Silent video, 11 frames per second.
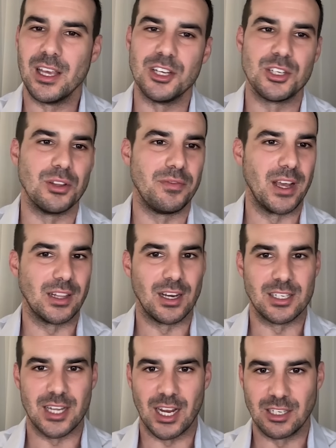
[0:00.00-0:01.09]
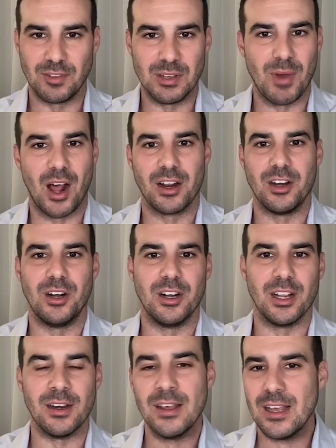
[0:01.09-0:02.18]
And so the fact that it's actively monitored
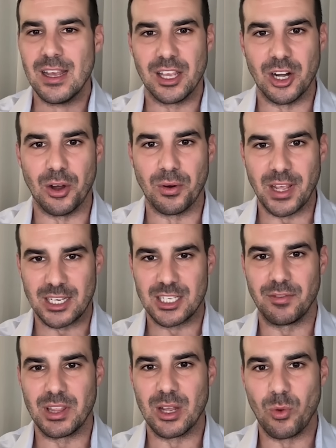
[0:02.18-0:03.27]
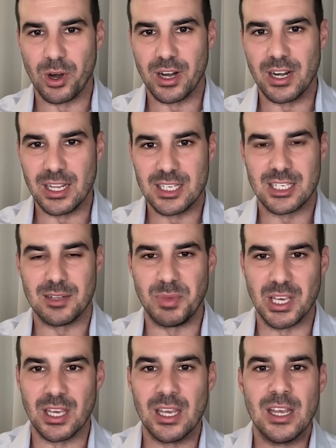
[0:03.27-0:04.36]
and, gets everything where it needs to
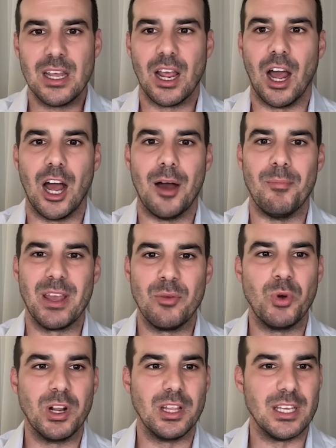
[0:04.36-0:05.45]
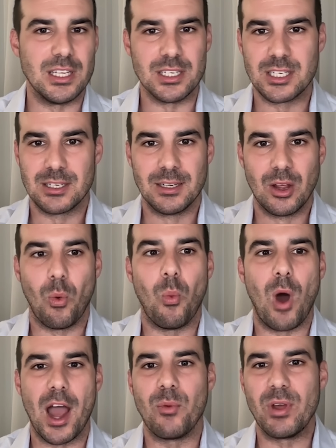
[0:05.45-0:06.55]
be, it really is
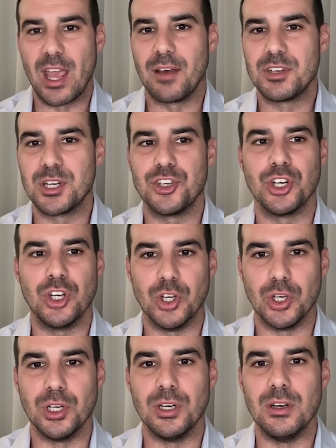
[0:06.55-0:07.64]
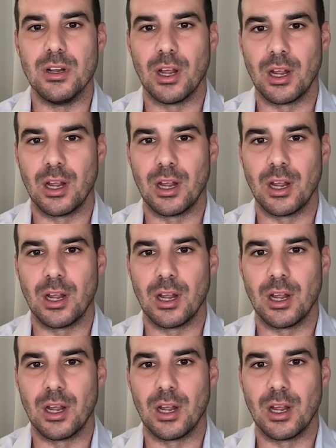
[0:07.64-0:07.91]
why we have such a good